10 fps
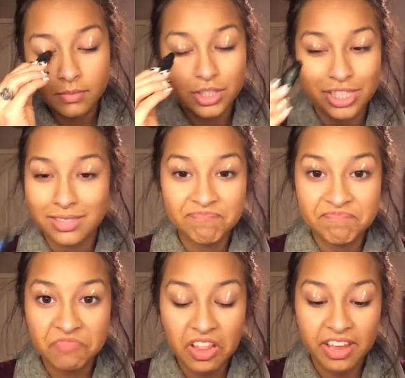Just
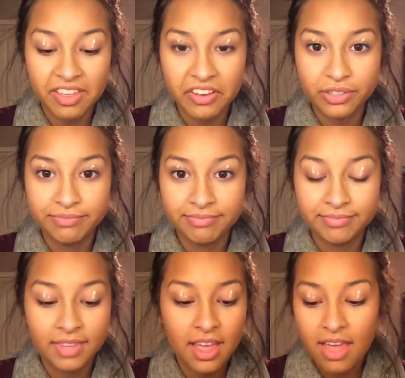like that.
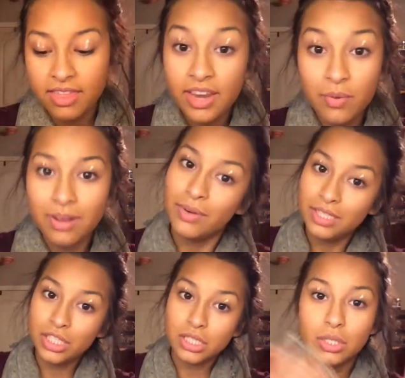Then we're going to
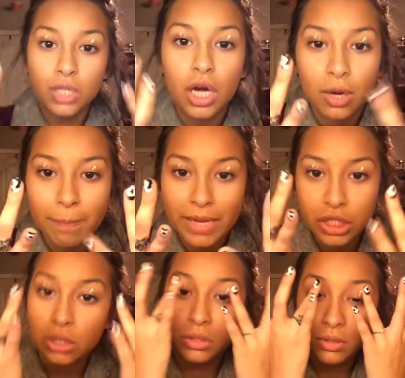just use our
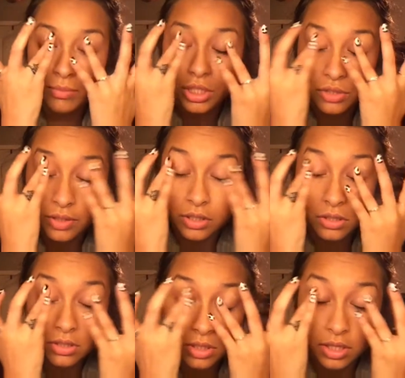magical brush
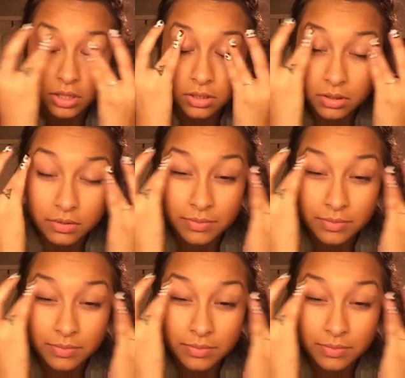fingers and